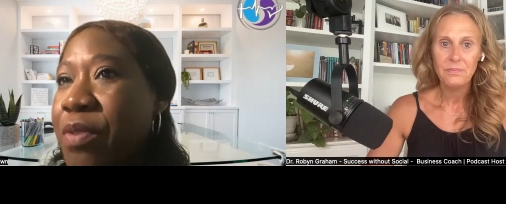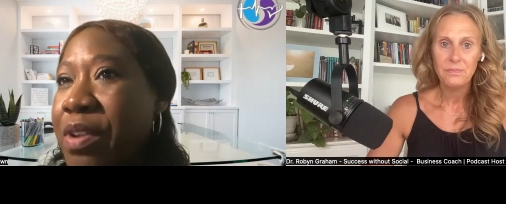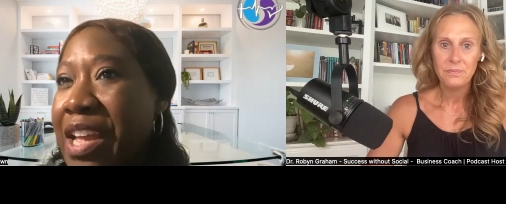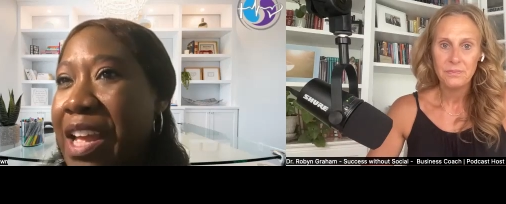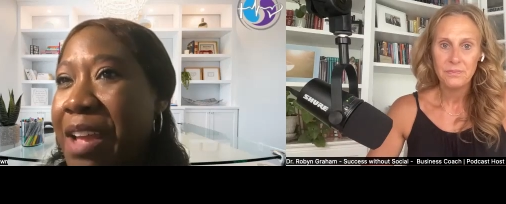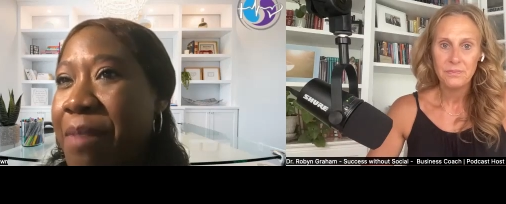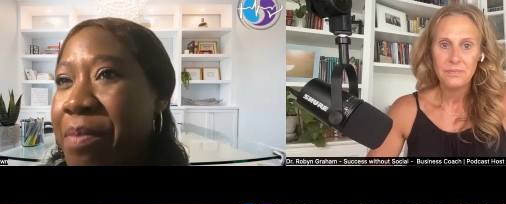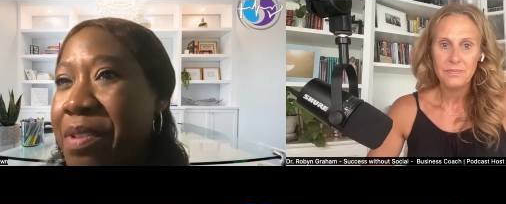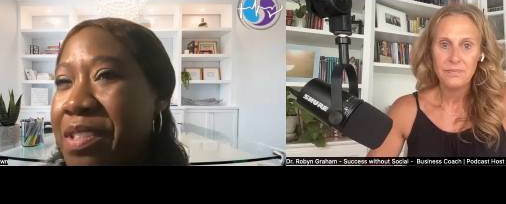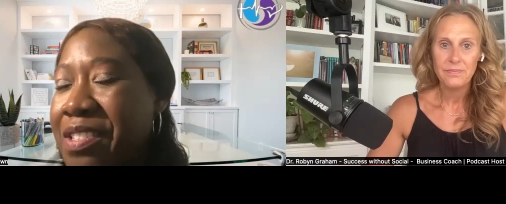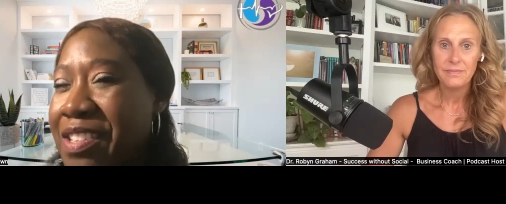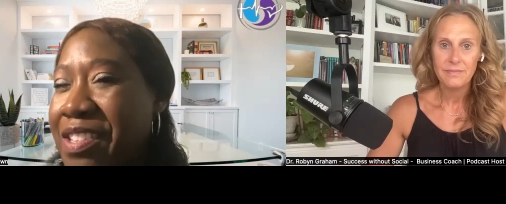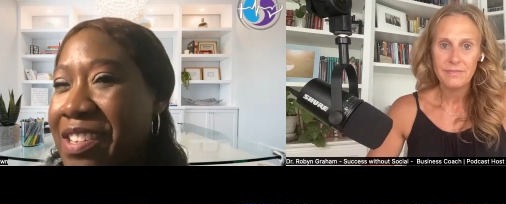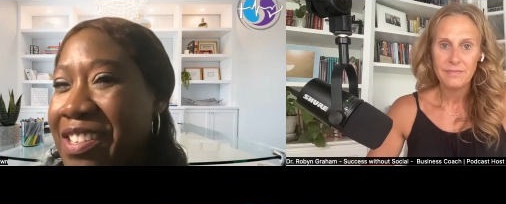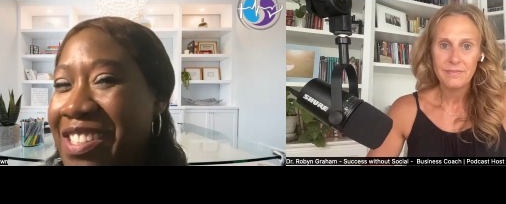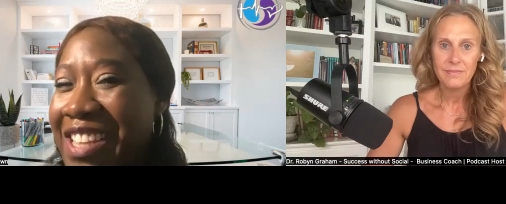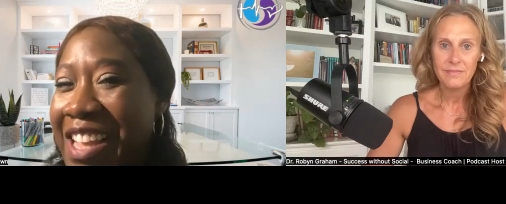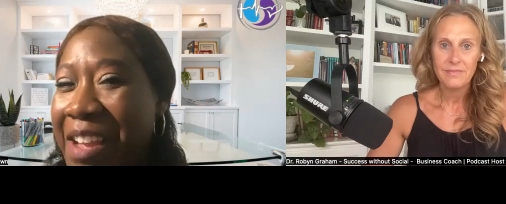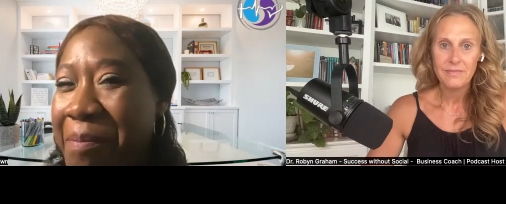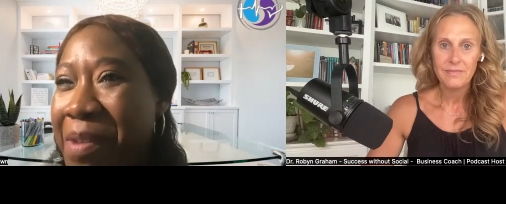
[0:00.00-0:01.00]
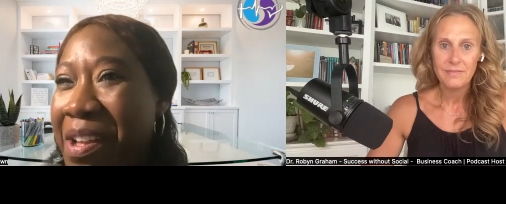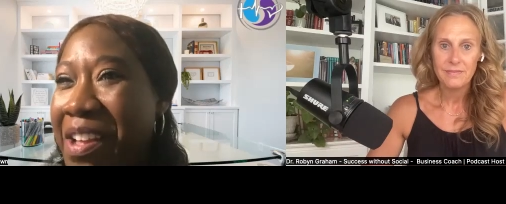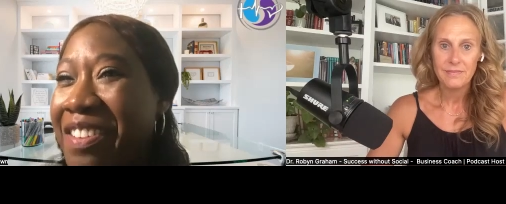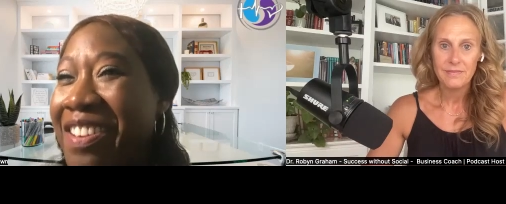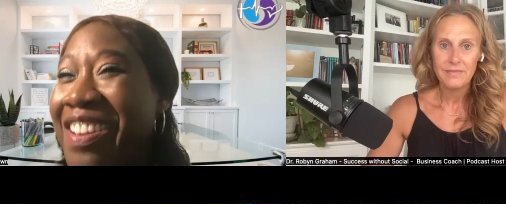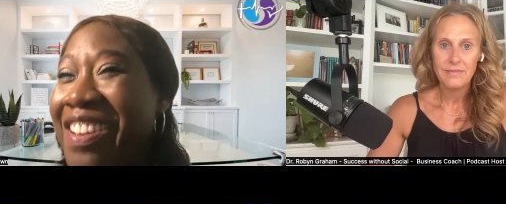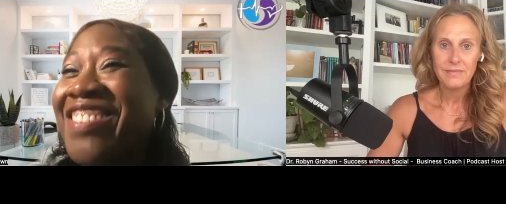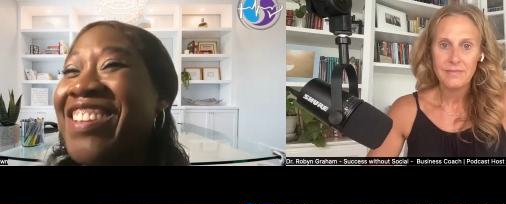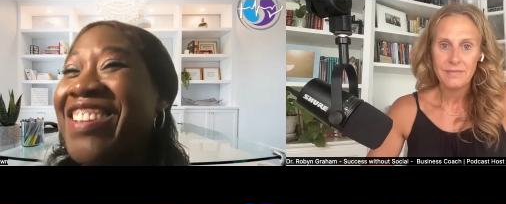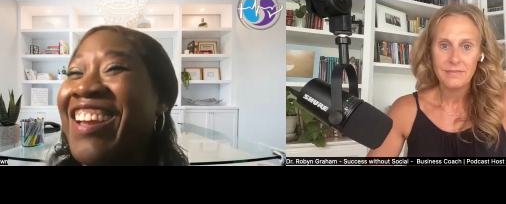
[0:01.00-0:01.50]
Speaker 1: happens in a timeout.
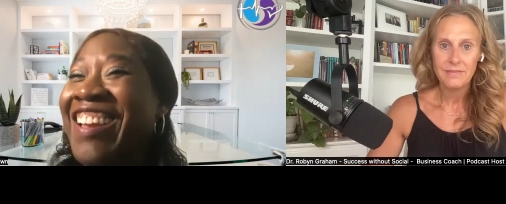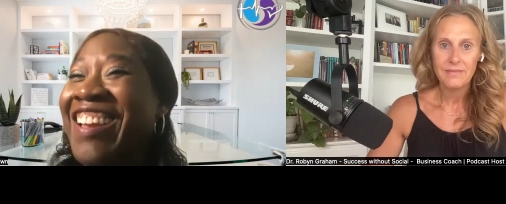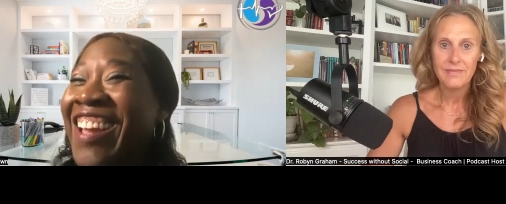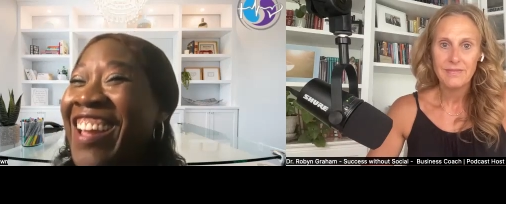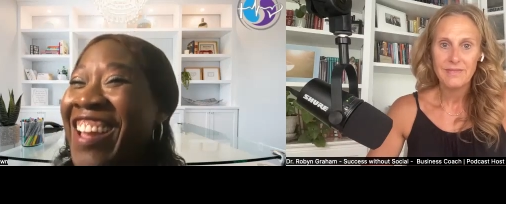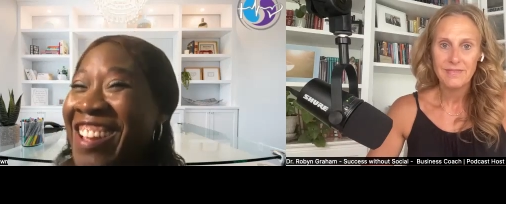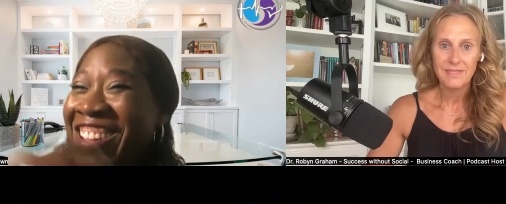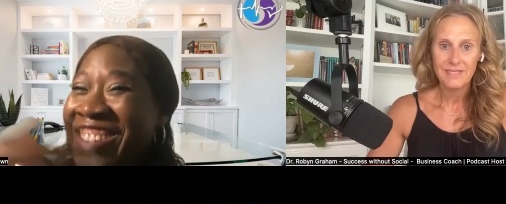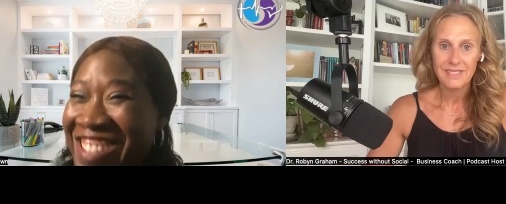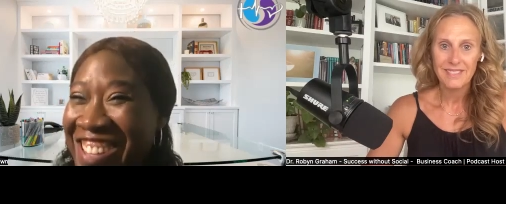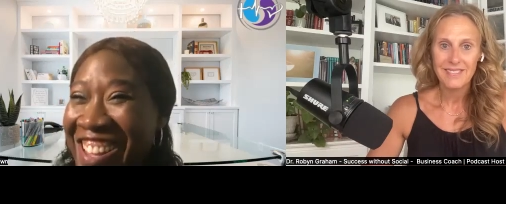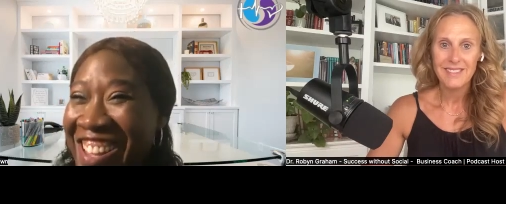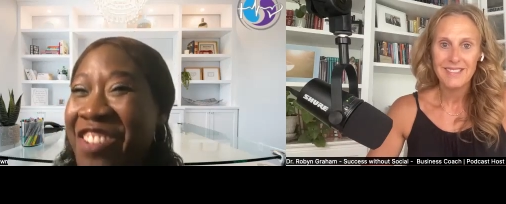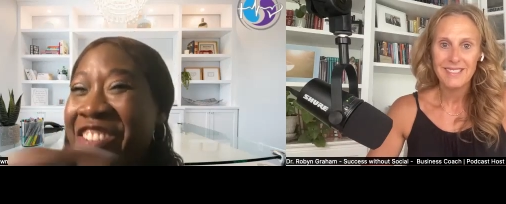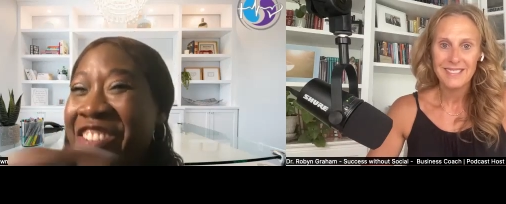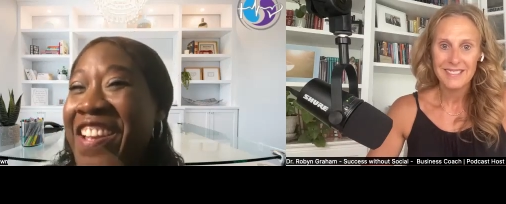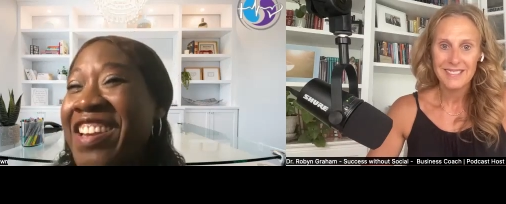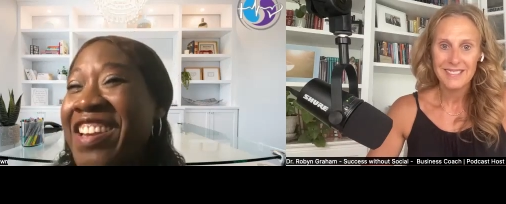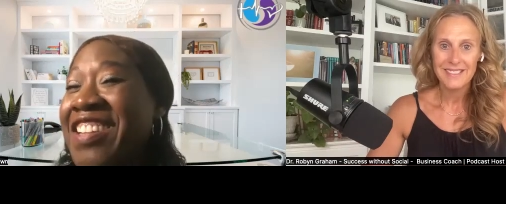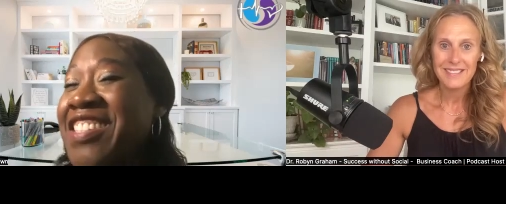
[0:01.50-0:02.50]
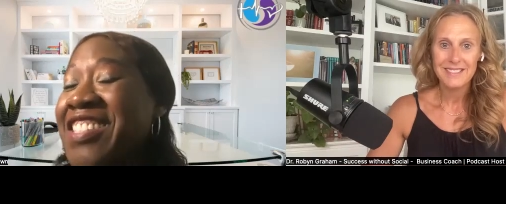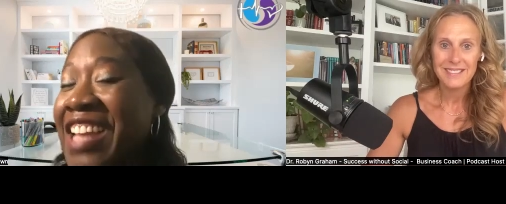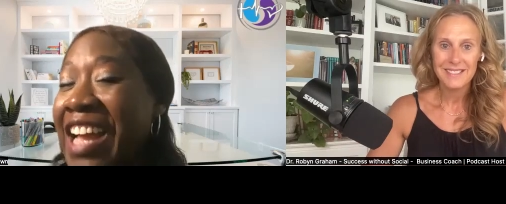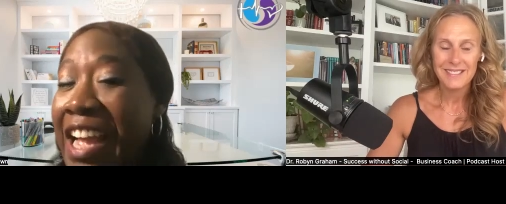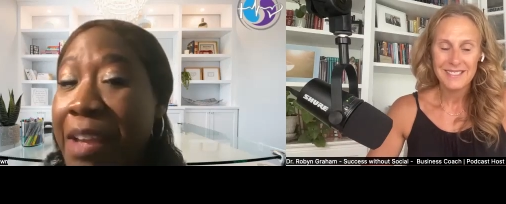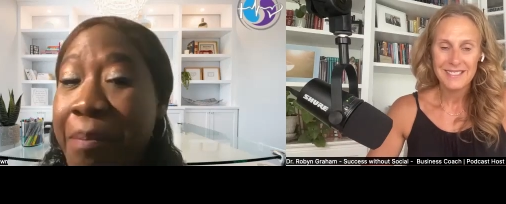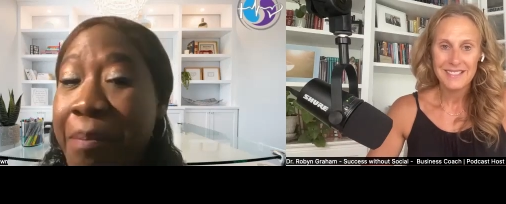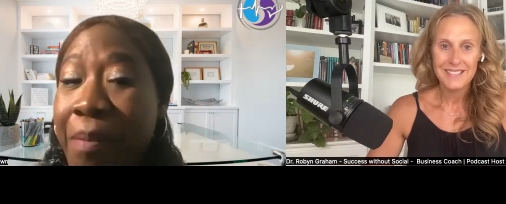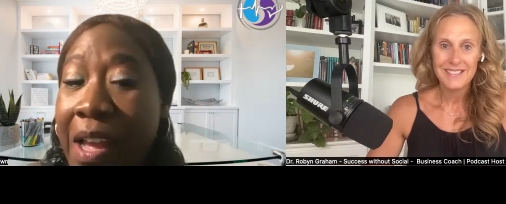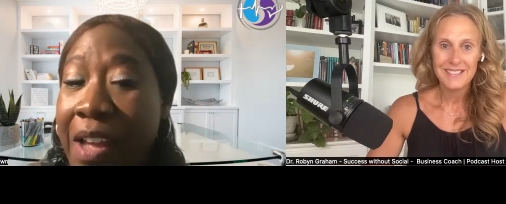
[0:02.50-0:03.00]
So in a
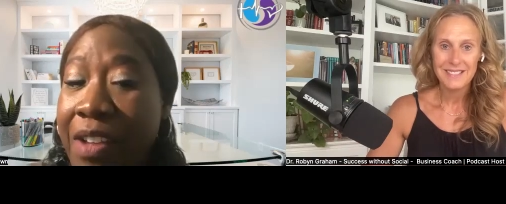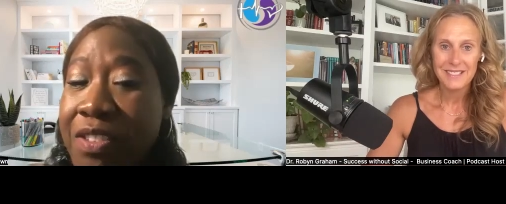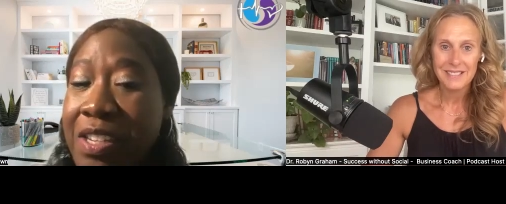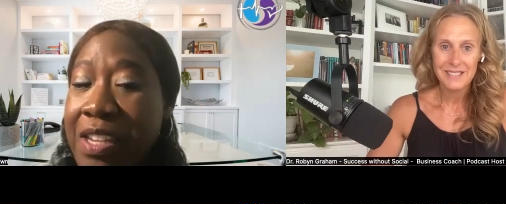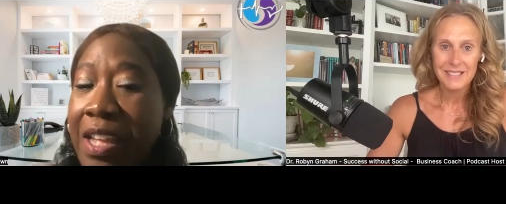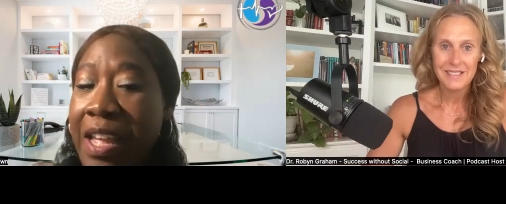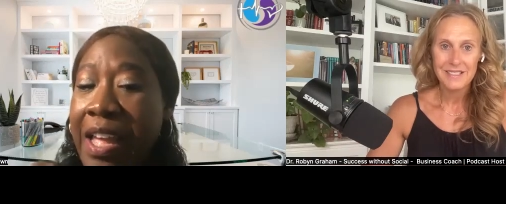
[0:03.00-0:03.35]
timeout,